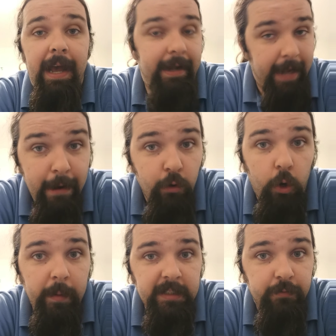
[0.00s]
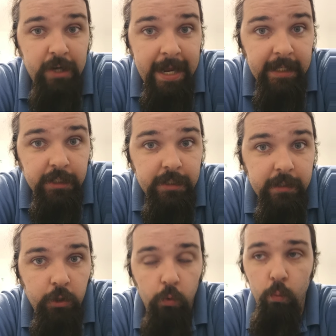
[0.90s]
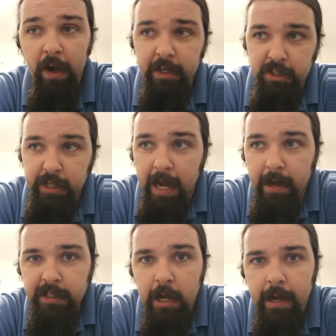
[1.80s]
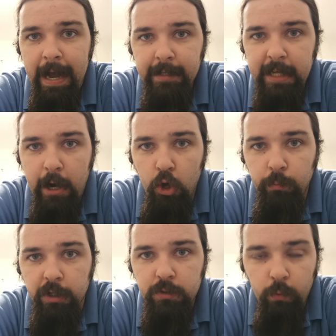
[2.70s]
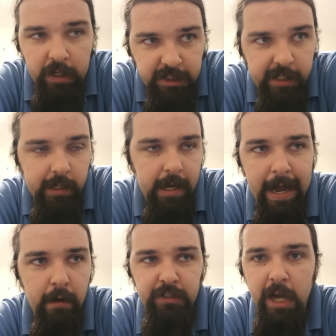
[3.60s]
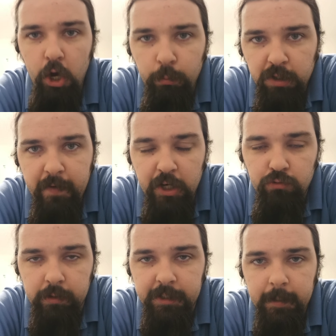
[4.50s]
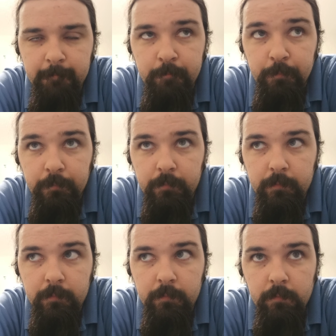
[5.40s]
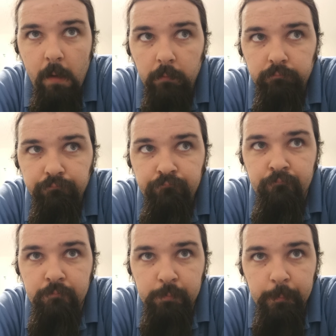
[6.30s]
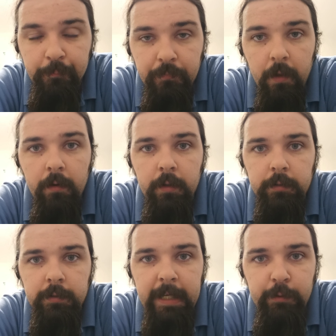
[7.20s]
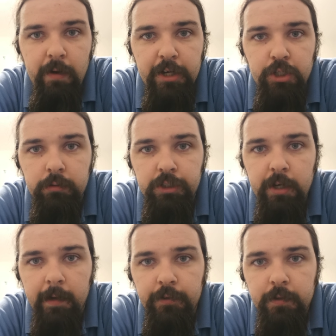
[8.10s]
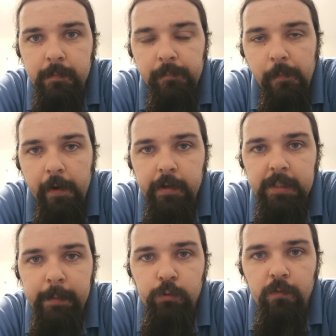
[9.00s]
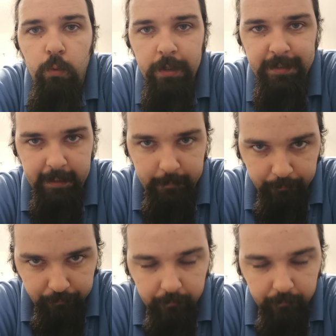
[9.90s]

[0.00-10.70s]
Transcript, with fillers: And now the comments have changed to why doesn't he house our, house our homeless? Why does he house our homeless veterans? Hmm. Seems your attitude's changed. You seem to have wanted